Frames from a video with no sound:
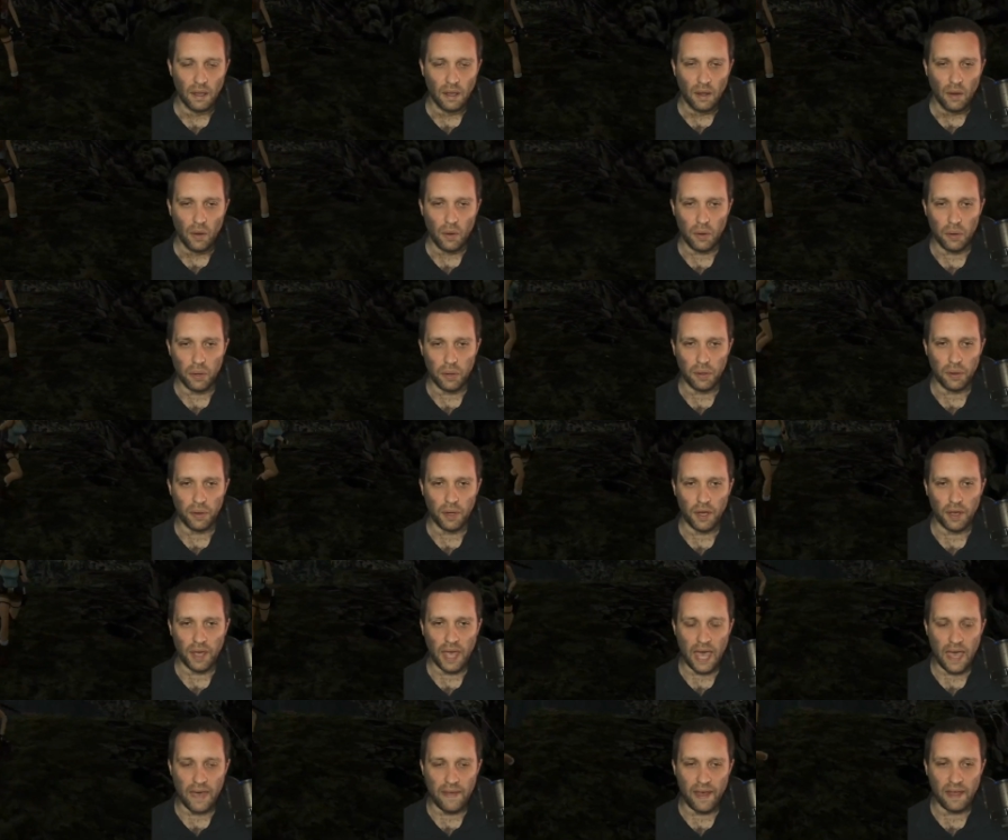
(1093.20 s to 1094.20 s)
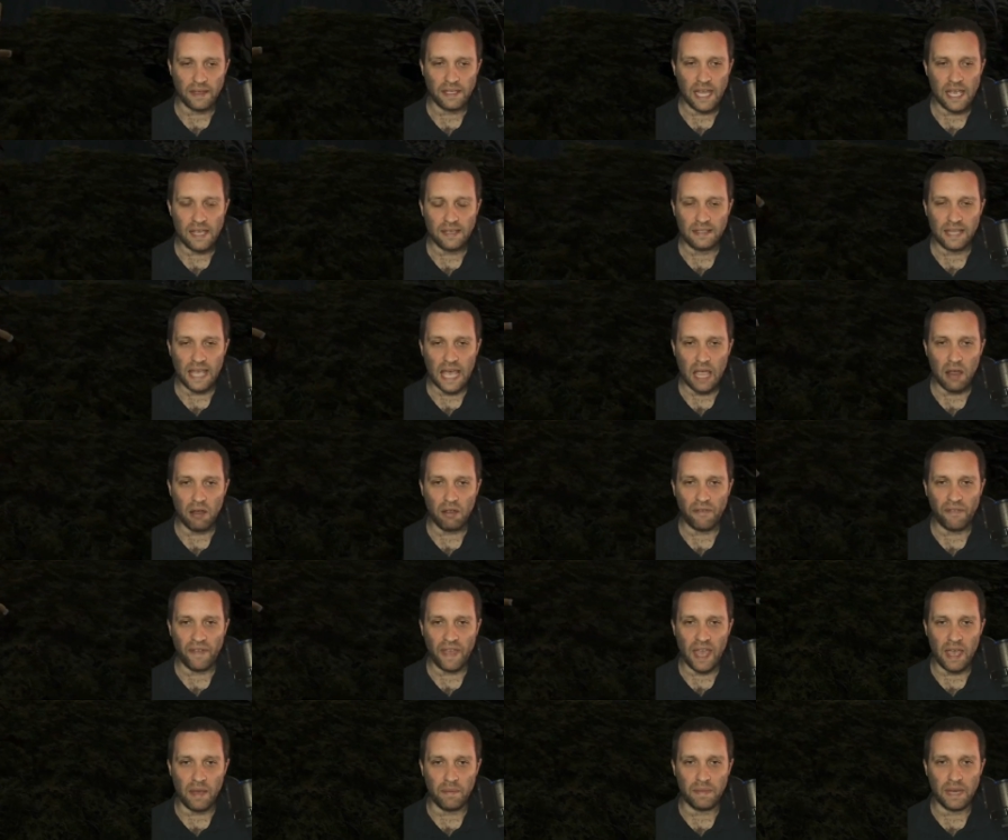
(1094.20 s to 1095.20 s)
Whew. Okay, that takes care of
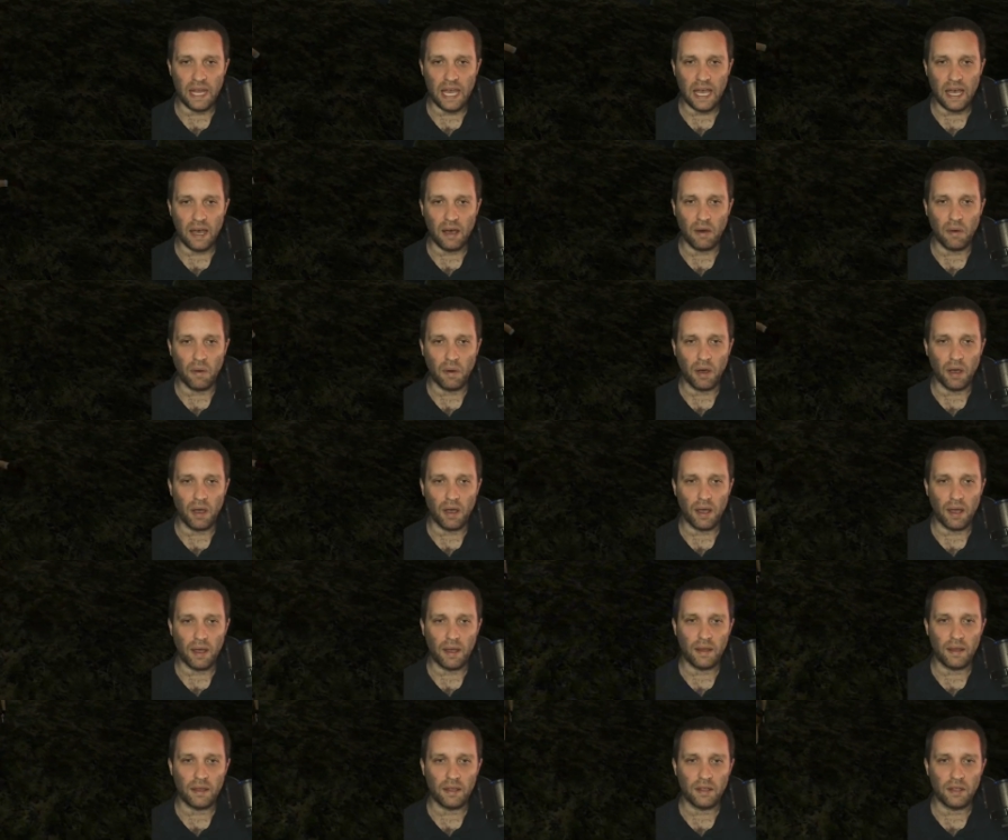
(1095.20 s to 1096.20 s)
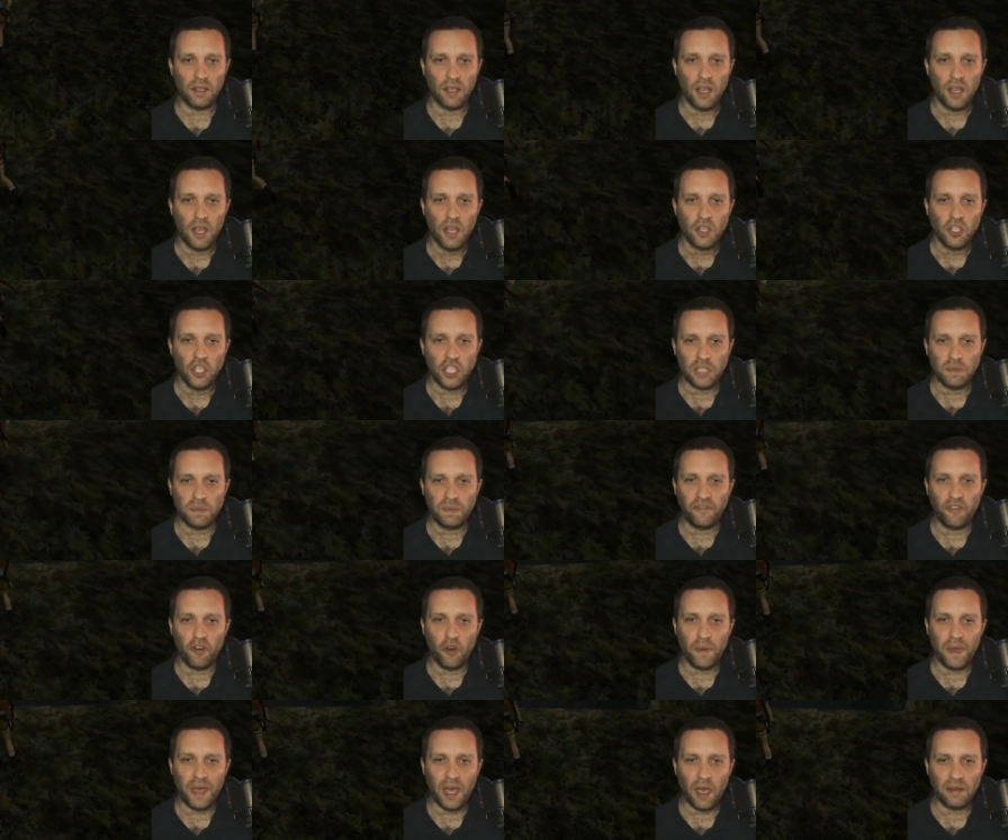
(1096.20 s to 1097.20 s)
him. Now, just
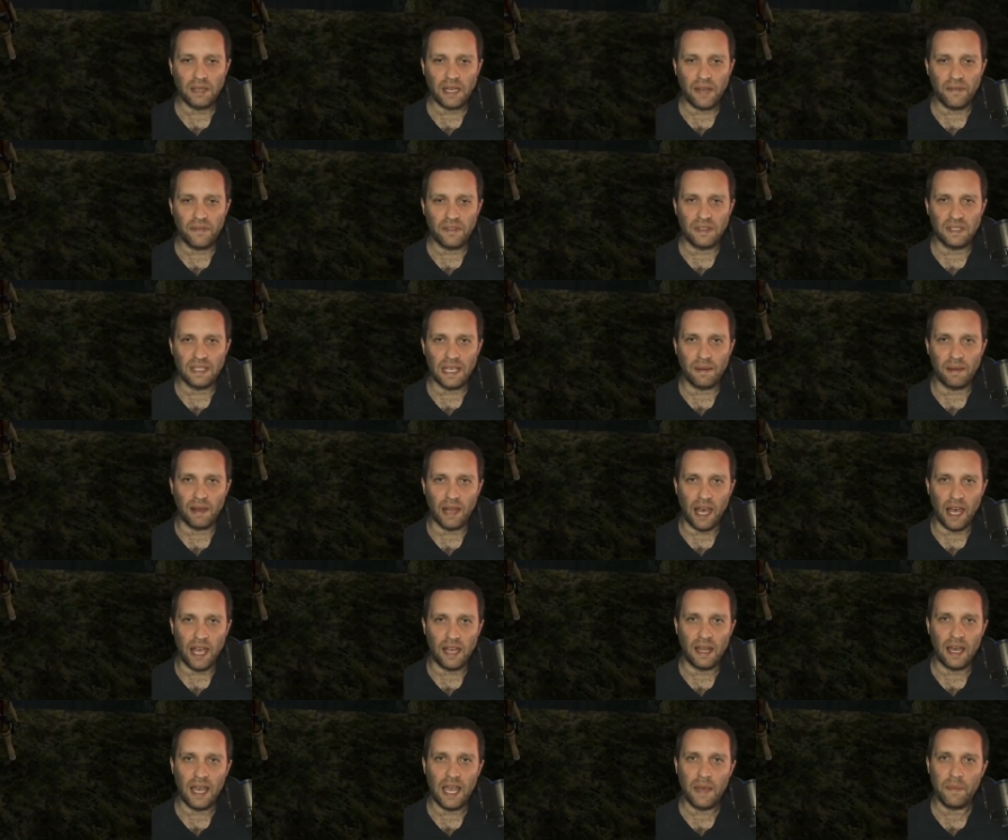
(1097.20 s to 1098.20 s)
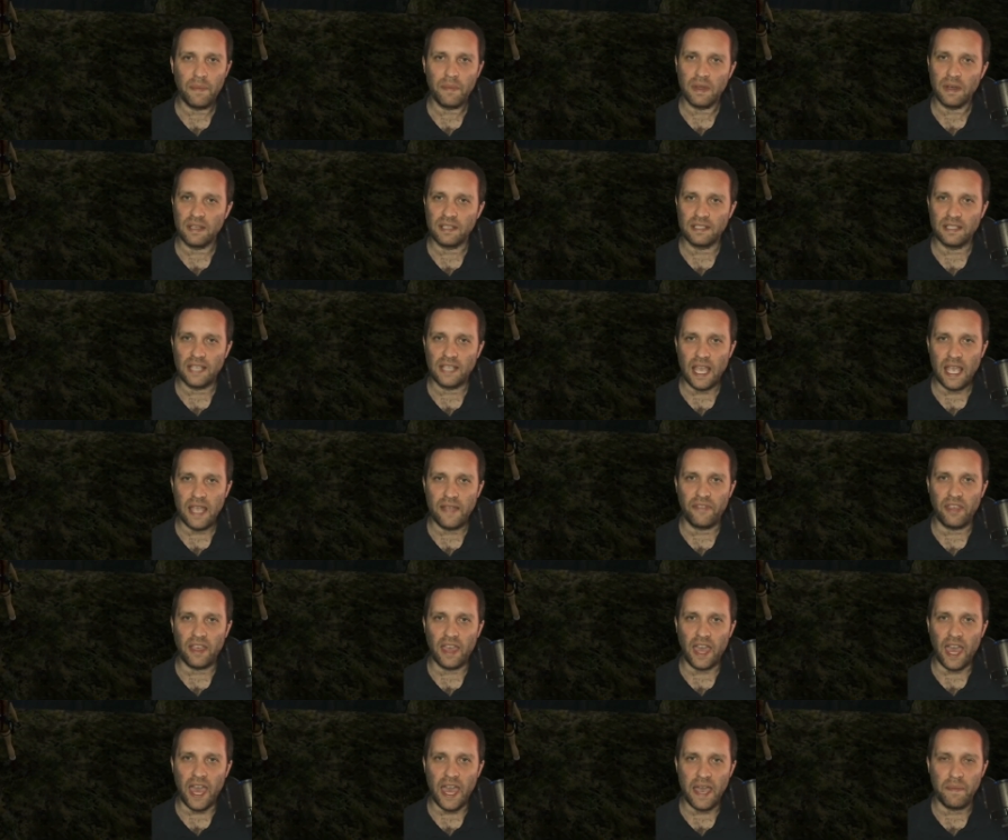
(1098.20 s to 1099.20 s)
before we go down the zip line, I am going to save the
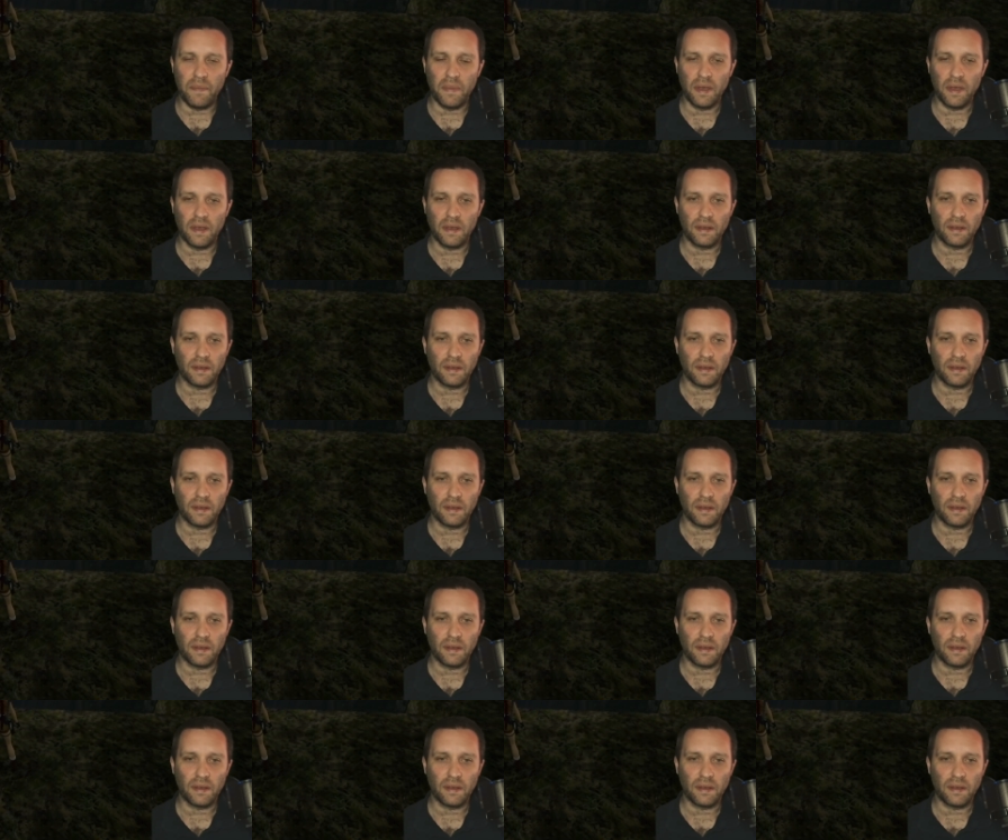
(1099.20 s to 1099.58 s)
game.